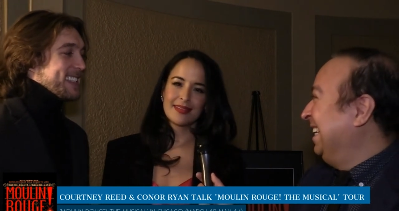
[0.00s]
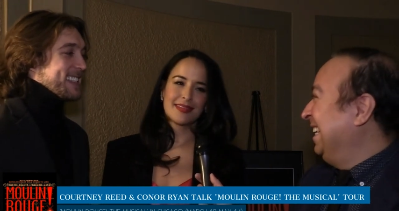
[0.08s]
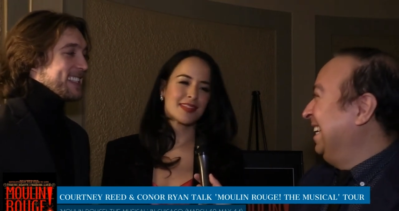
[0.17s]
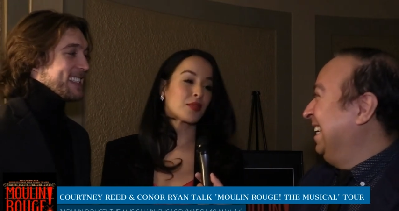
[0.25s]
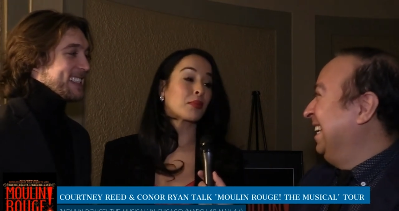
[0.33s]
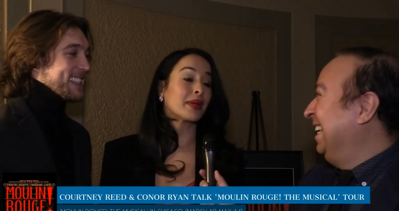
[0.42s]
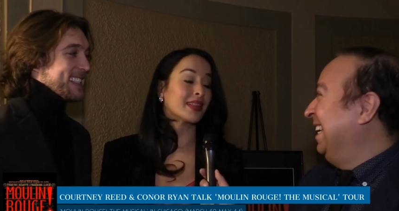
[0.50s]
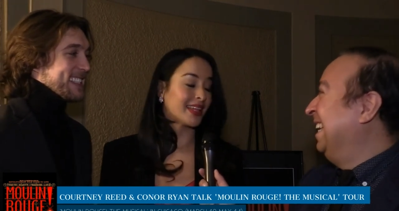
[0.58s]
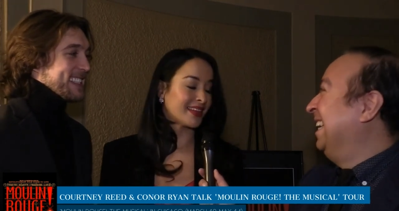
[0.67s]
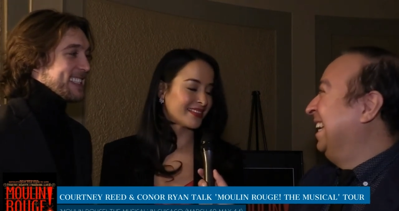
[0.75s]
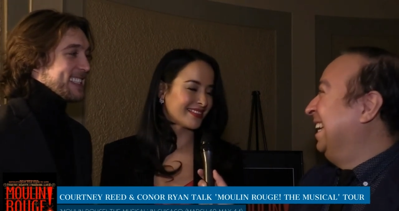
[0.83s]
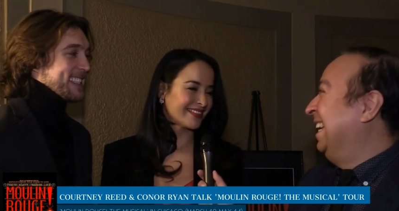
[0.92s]

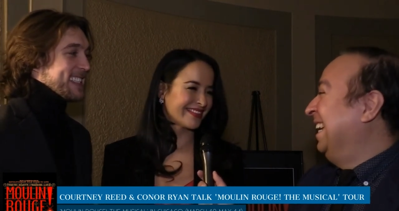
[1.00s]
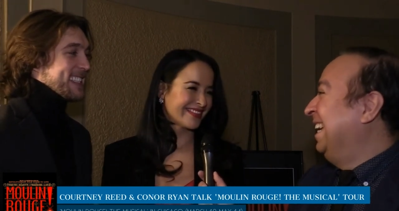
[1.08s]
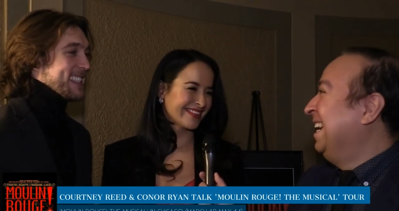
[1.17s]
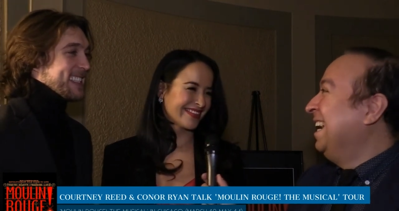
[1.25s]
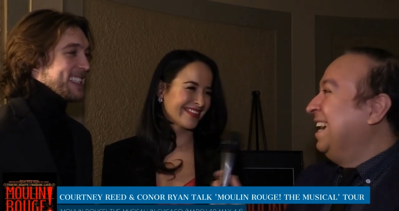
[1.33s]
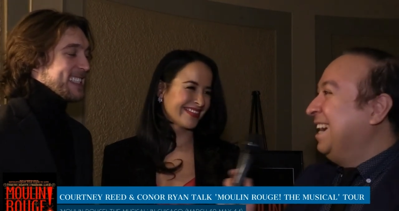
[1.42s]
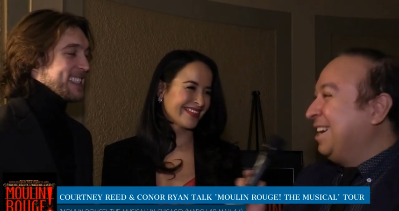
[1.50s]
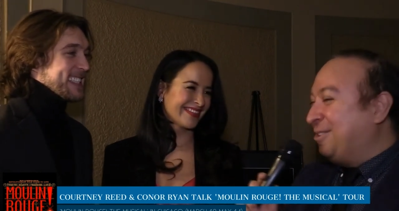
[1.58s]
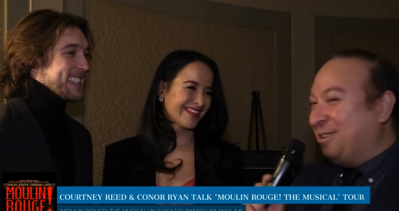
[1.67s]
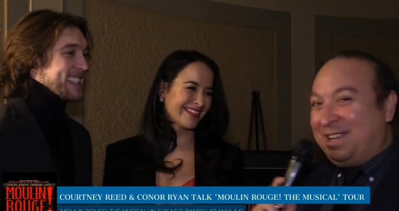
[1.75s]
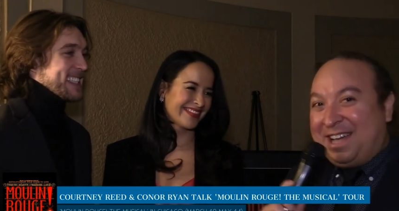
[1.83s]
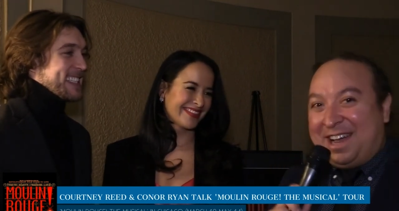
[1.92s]
Speaker 1: thrilling.
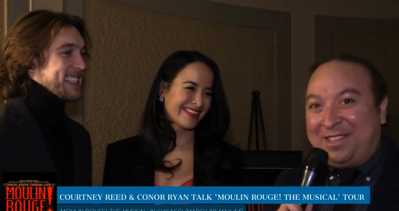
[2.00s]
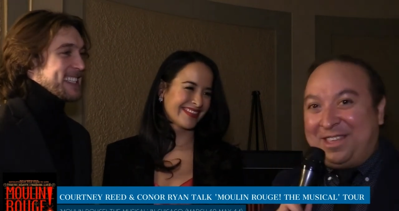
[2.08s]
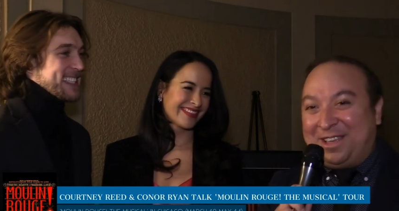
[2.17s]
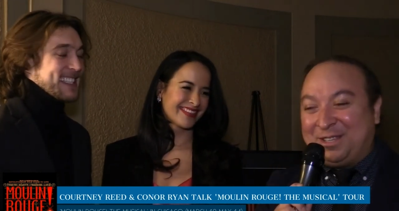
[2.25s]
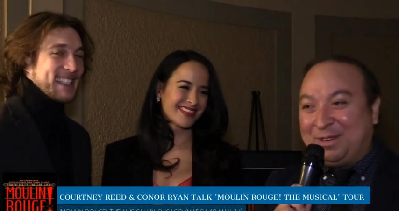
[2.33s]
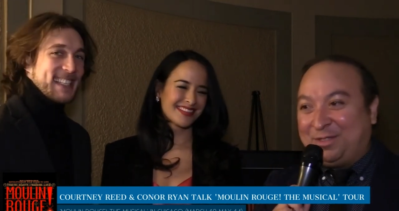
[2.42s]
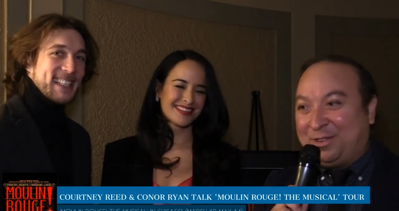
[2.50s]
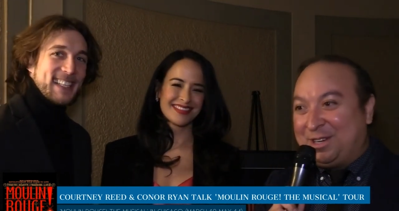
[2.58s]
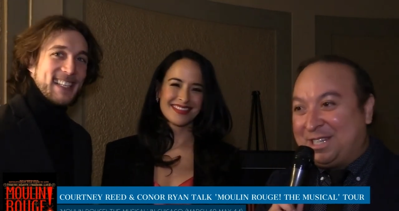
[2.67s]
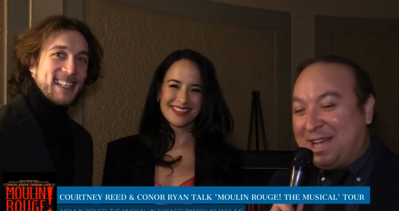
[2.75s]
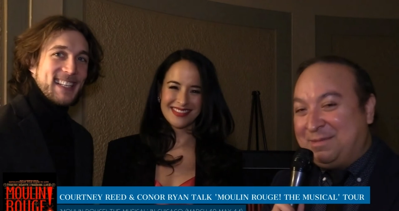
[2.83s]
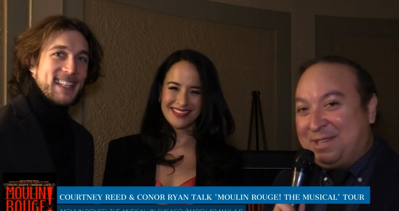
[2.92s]
Speaker 2: Courtney Cotter, thank you so much for
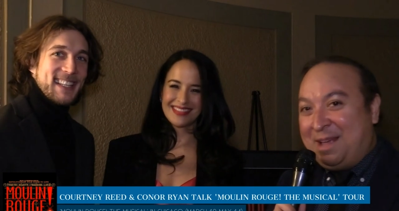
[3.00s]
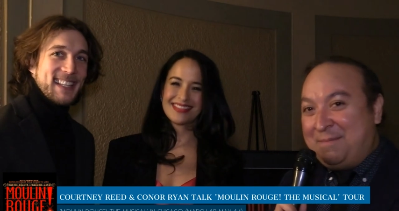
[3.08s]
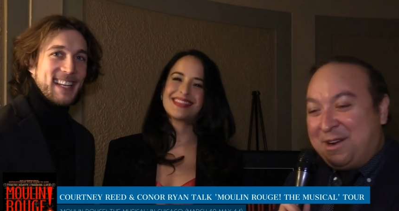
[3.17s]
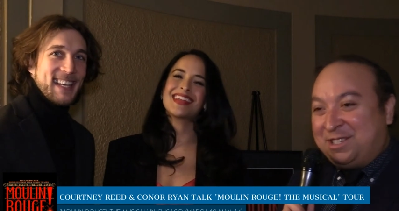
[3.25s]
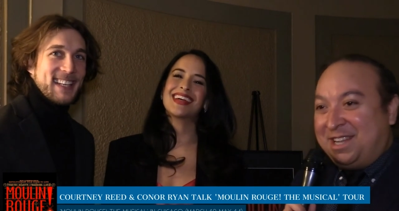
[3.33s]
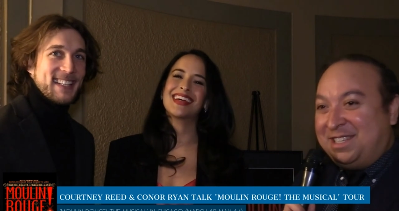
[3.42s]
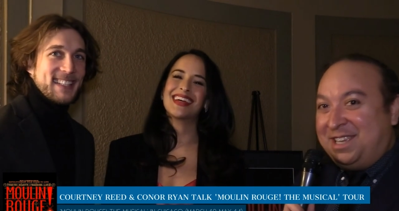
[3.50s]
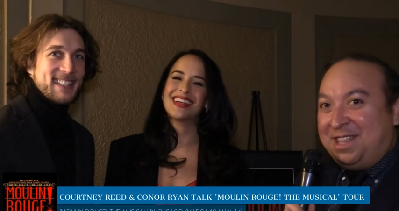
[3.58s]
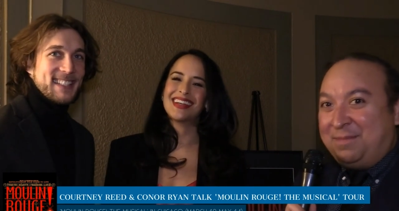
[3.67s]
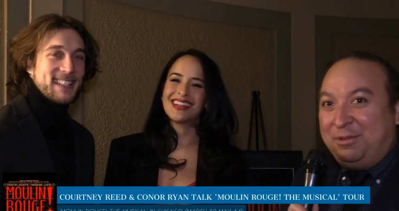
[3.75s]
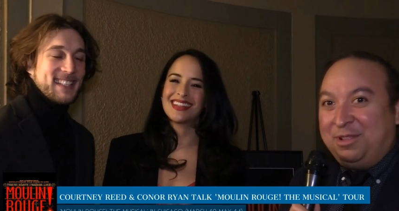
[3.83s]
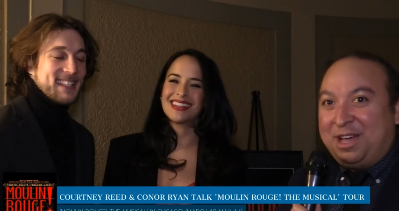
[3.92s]
your time today. March
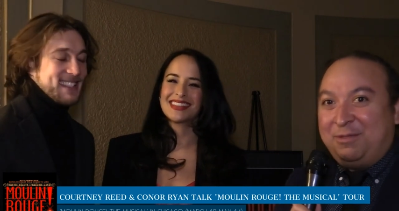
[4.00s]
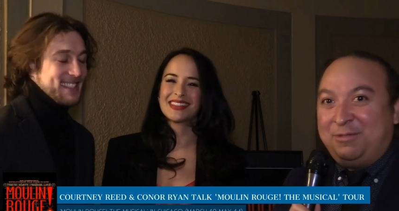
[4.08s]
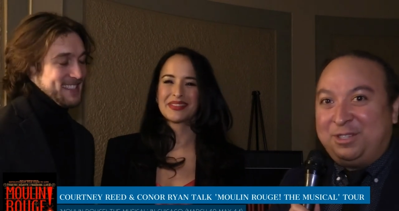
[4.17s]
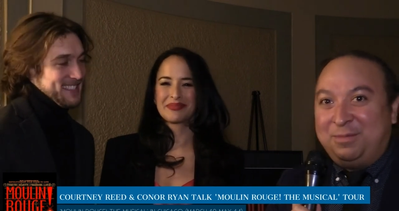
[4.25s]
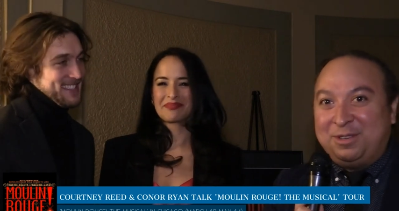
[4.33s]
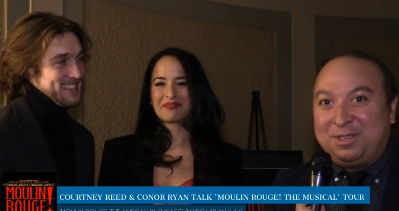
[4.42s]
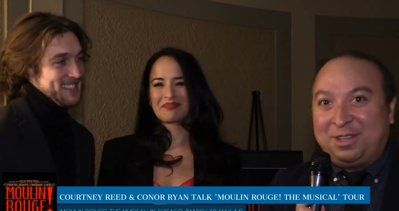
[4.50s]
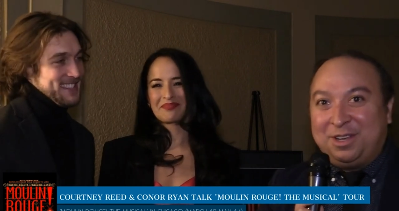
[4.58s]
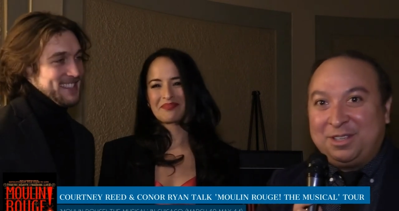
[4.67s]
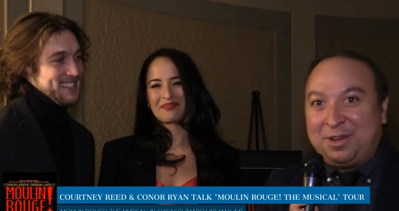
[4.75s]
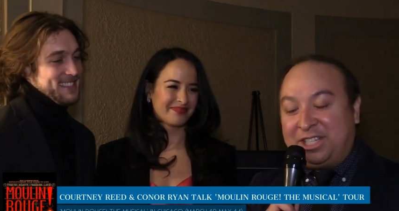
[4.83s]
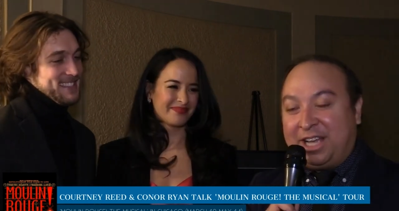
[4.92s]
19th, Moulin Rouge the
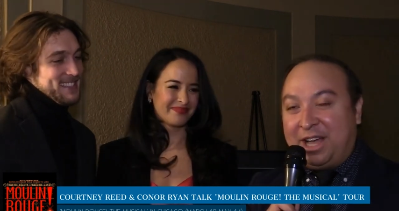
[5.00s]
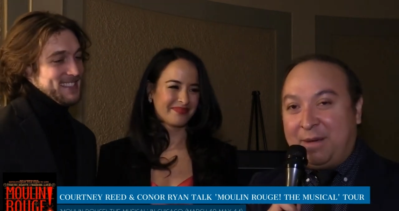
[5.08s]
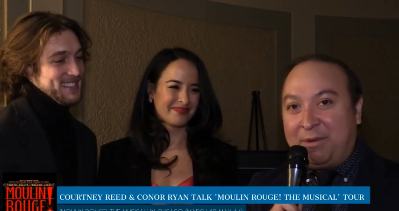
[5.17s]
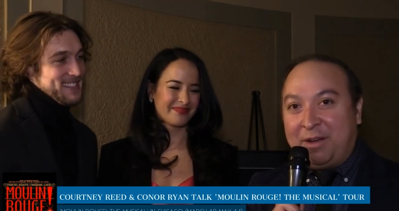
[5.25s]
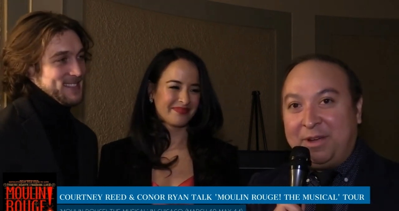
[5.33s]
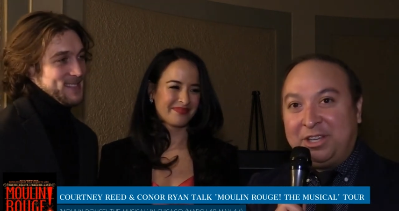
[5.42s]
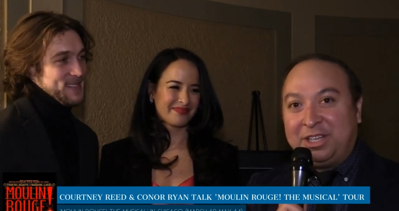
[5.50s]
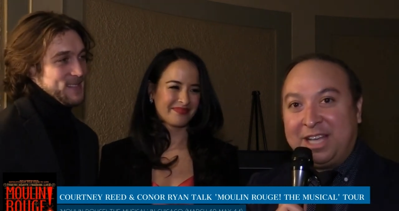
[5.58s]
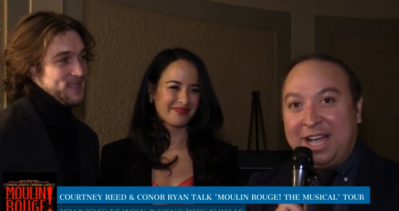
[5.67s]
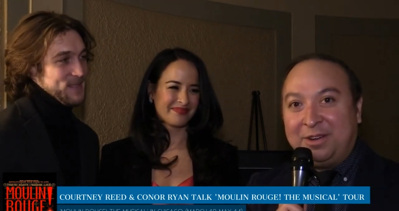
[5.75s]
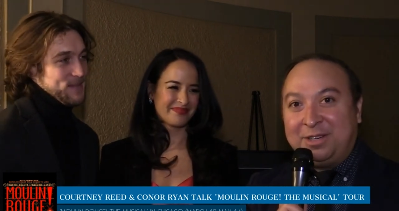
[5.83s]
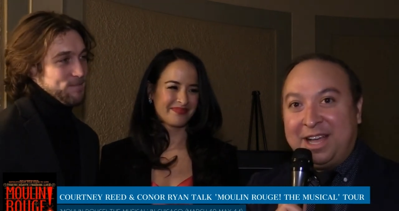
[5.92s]
Musical. Check out
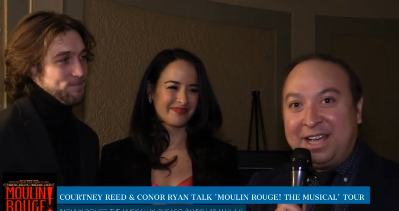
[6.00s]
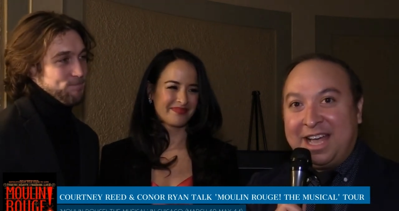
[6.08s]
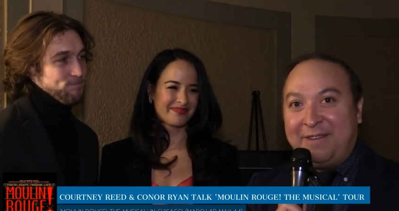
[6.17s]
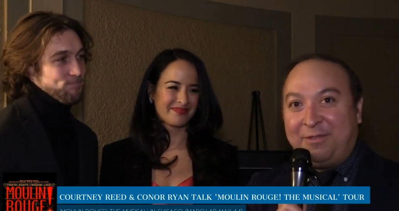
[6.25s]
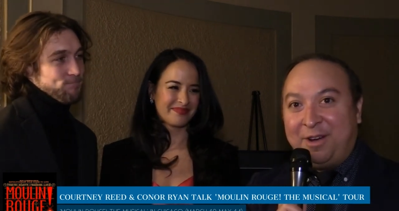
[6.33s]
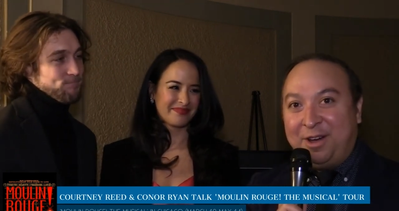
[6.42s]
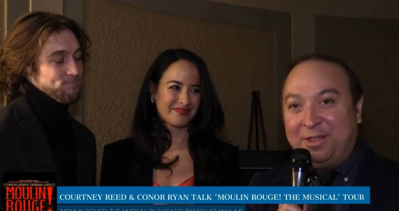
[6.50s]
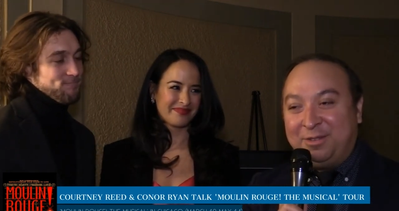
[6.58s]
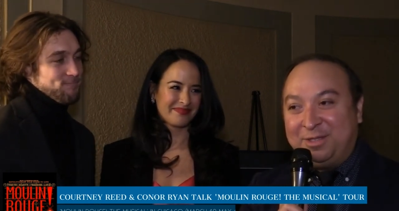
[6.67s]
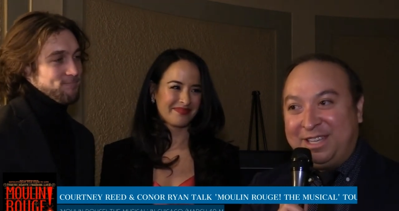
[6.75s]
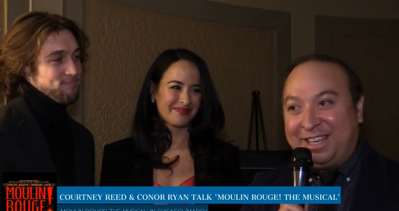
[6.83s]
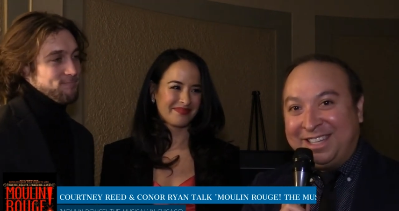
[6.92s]
BroadwayInChicago.com for all
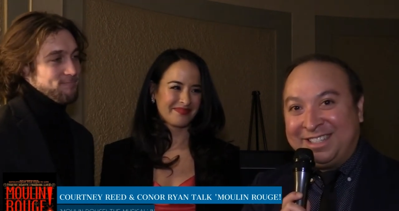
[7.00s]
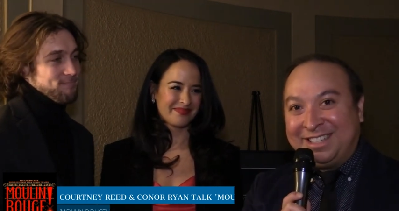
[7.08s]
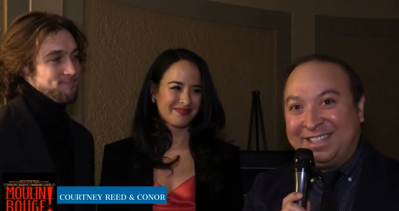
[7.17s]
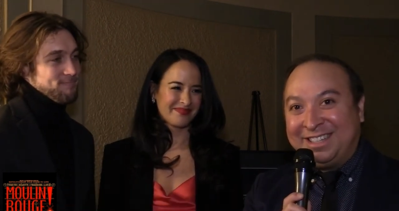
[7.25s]
those tickets.